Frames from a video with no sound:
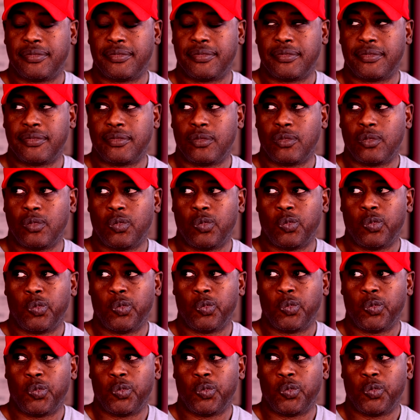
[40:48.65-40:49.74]

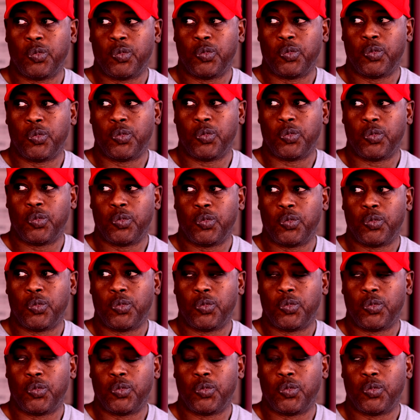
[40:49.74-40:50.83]
No one is speaking in this clip.